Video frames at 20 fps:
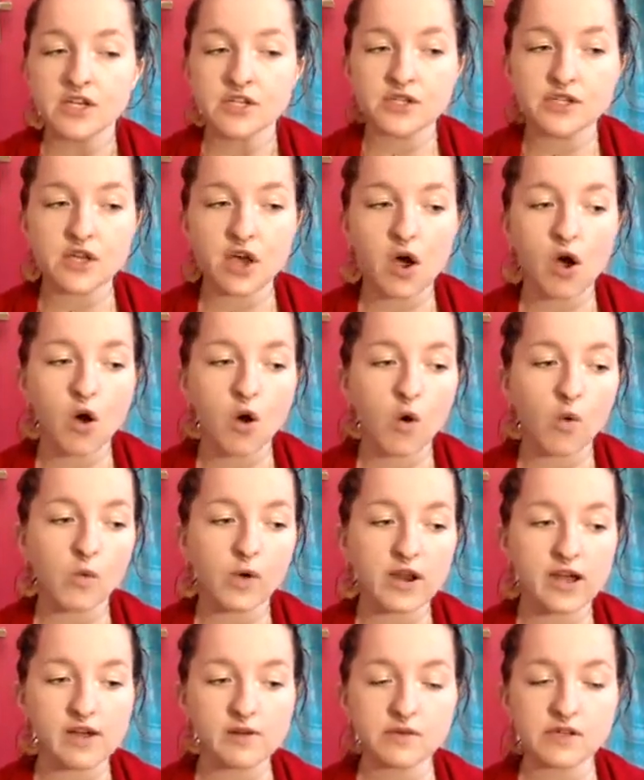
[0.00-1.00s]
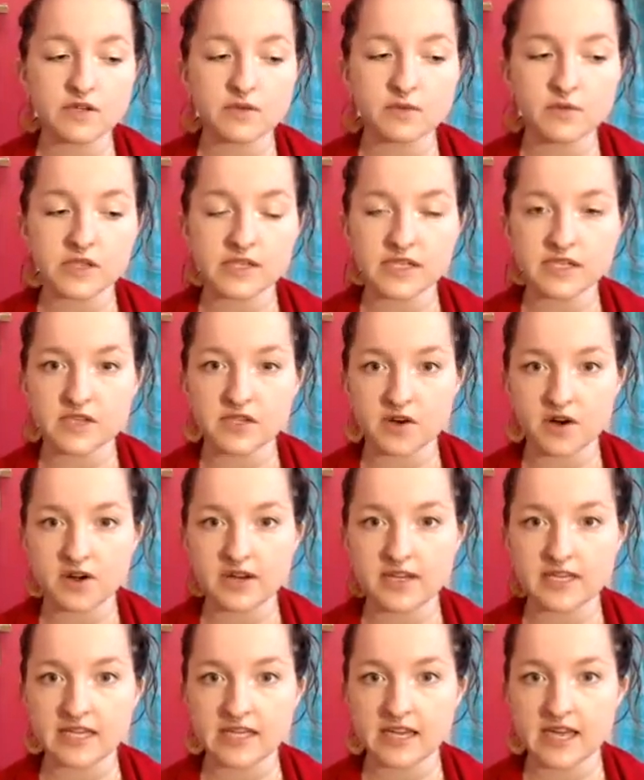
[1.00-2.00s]
So when I was really
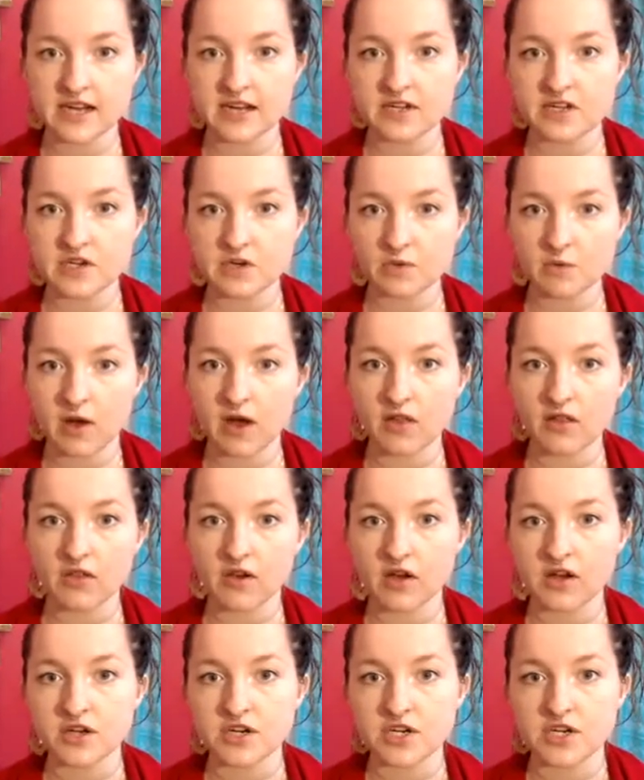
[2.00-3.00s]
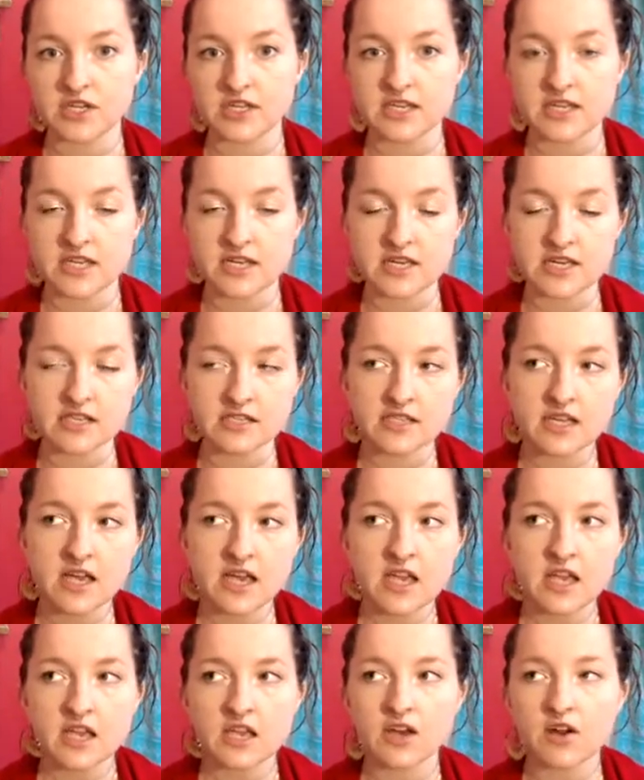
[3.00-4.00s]
starting to get into wealth consciousness,
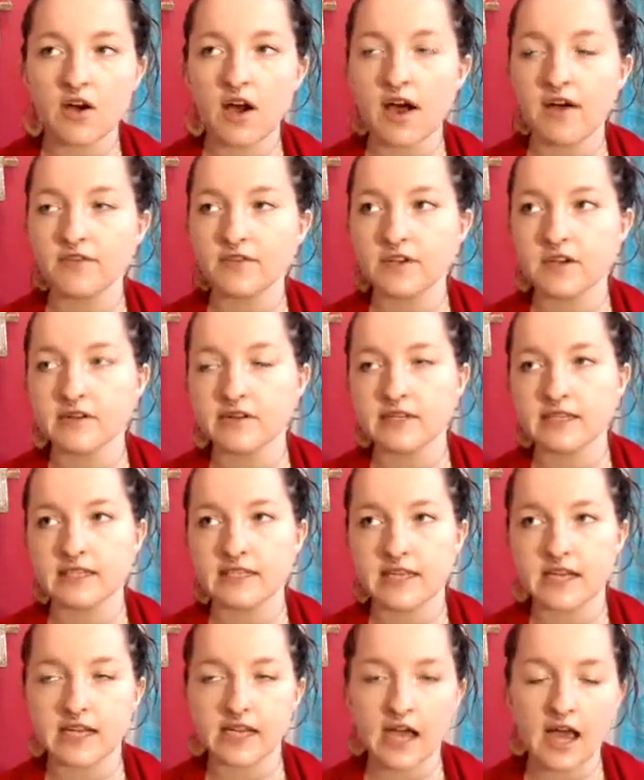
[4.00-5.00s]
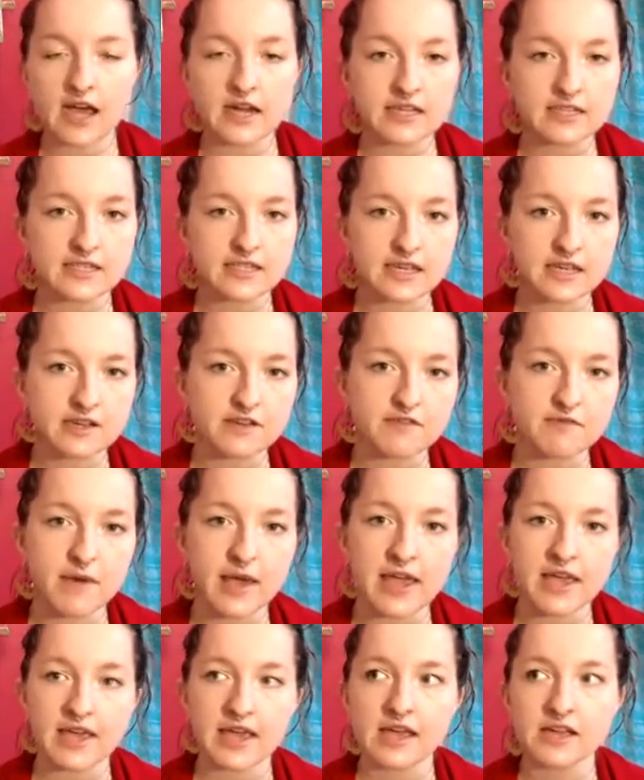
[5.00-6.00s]
after I was like kind of sick of
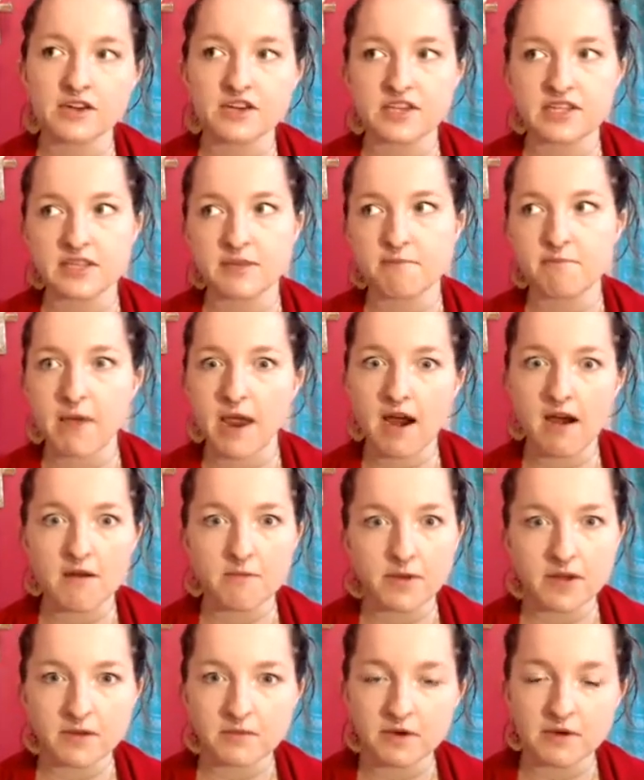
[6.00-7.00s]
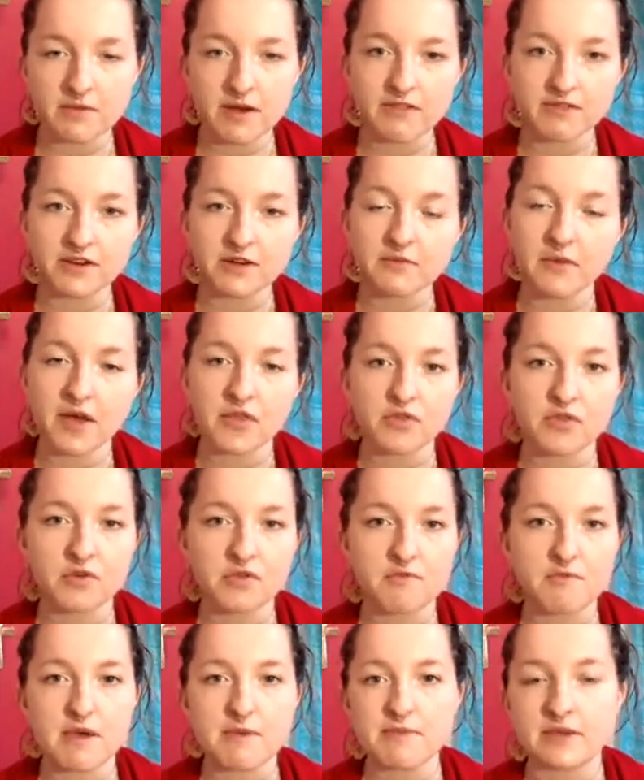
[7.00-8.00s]
making just the bare minimum every month
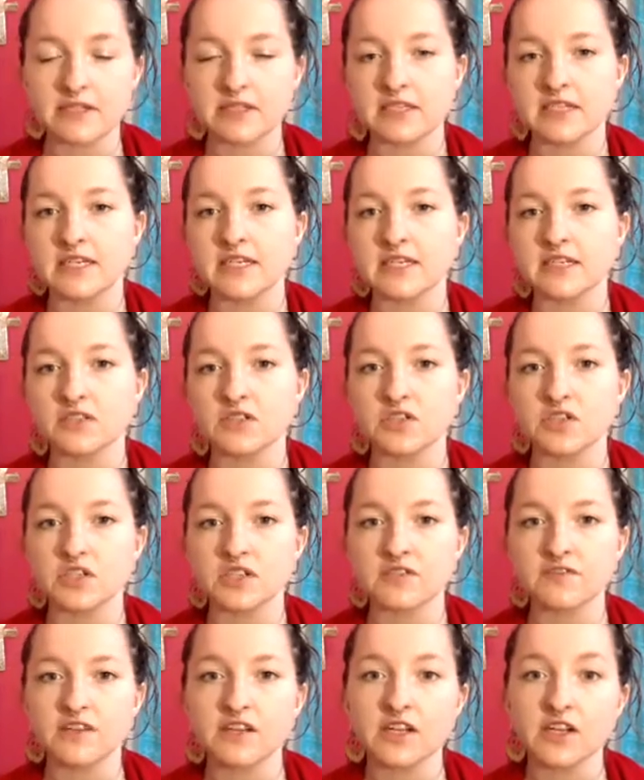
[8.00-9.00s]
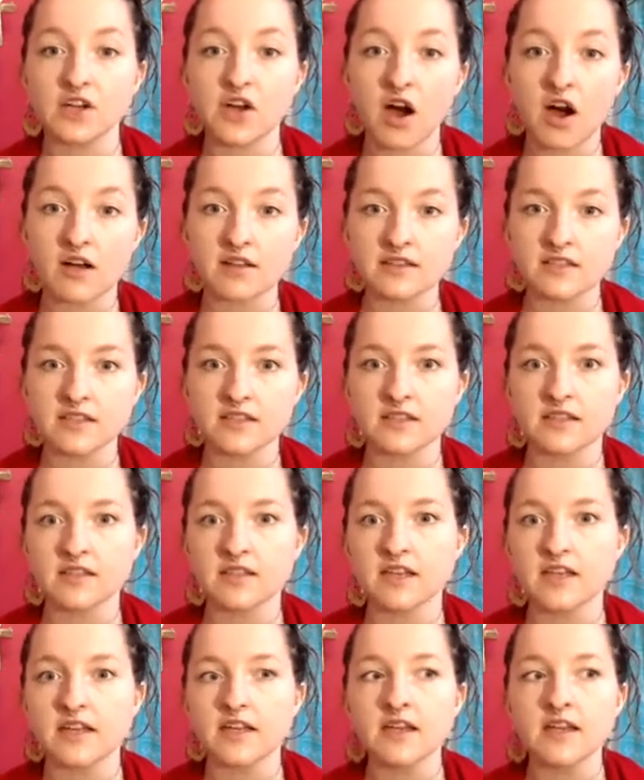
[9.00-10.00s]
with my business and just feeling
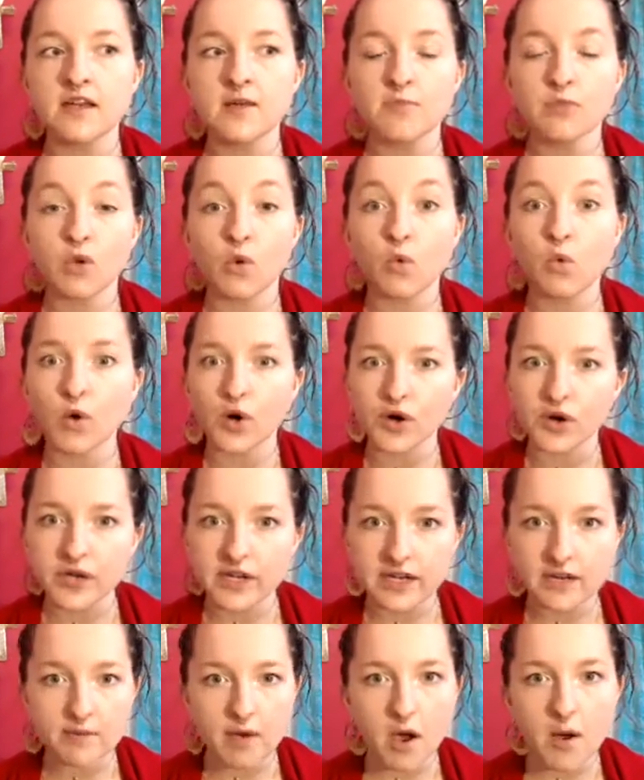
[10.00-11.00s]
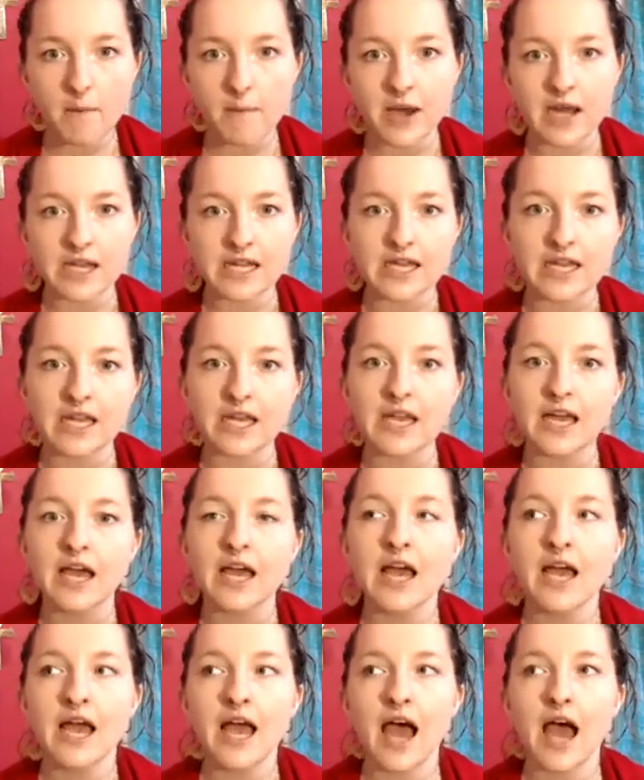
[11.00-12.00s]
constantly worried about money
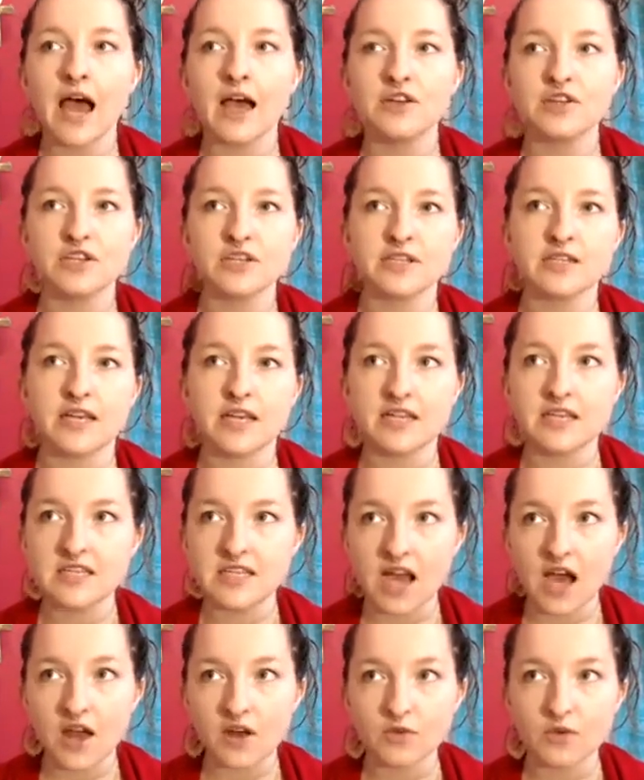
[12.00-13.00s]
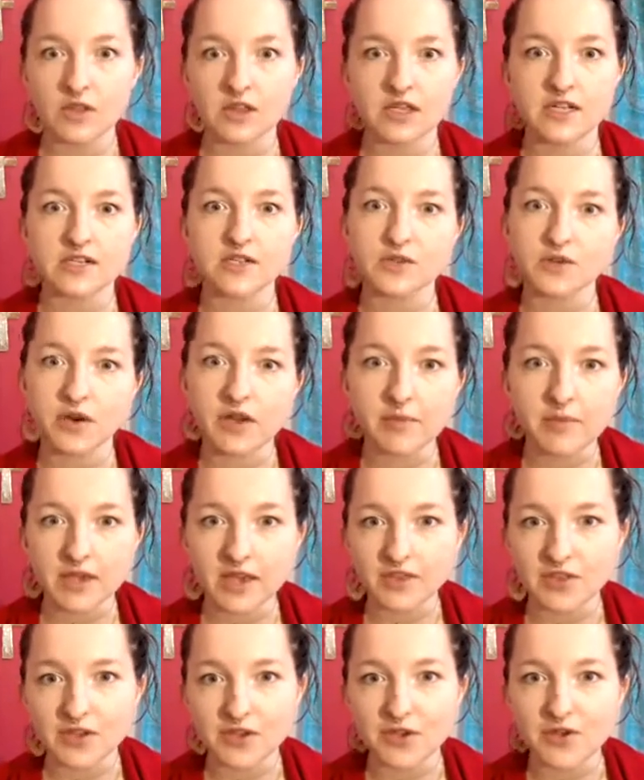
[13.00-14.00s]
and just like done with like
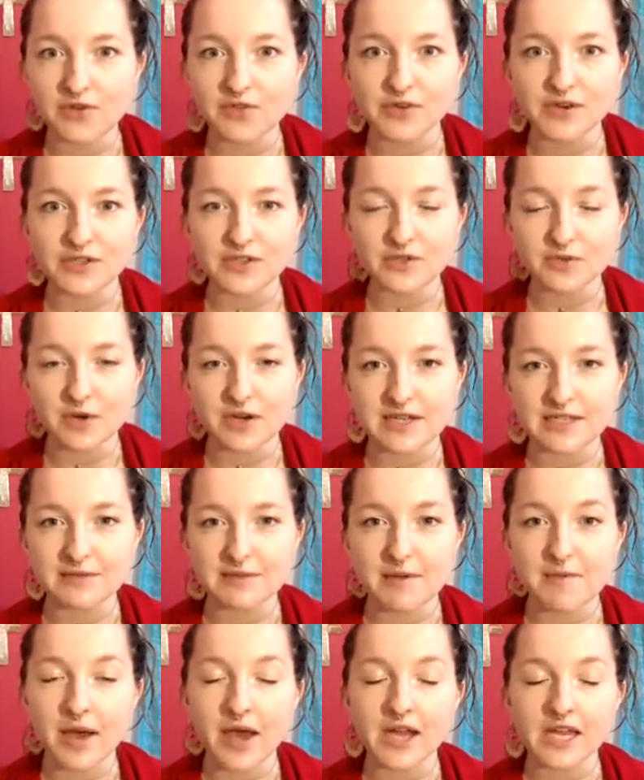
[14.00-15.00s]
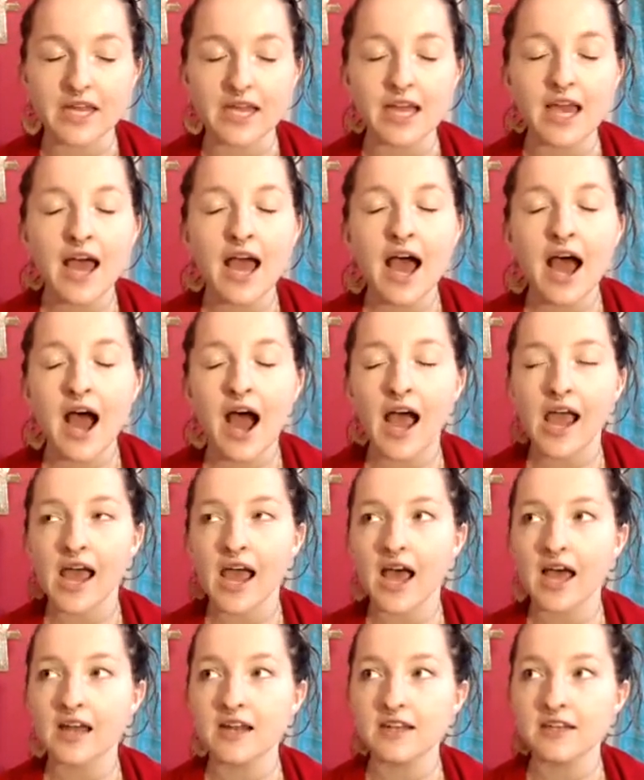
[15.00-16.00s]
screaming at the universe, where's my money? I
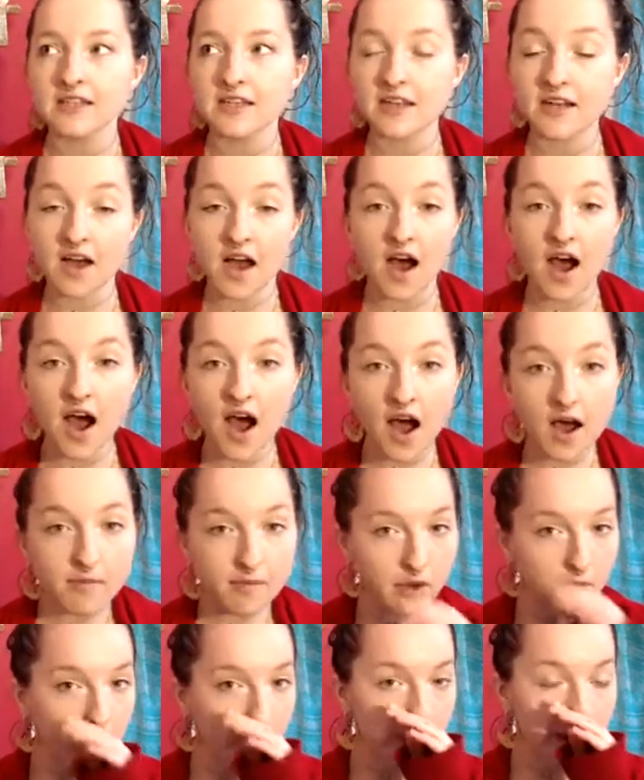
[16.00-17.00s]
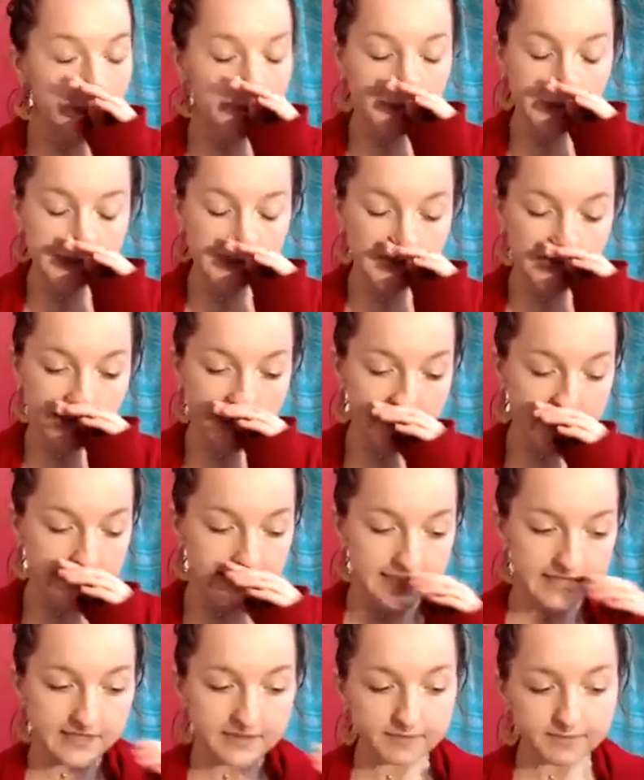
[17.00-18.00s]
had an aha moment, which
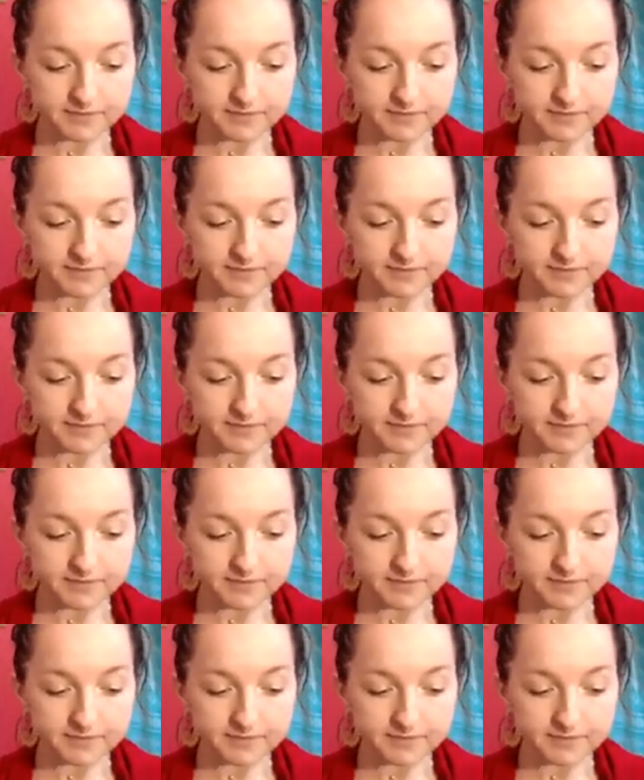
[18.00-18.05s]
was,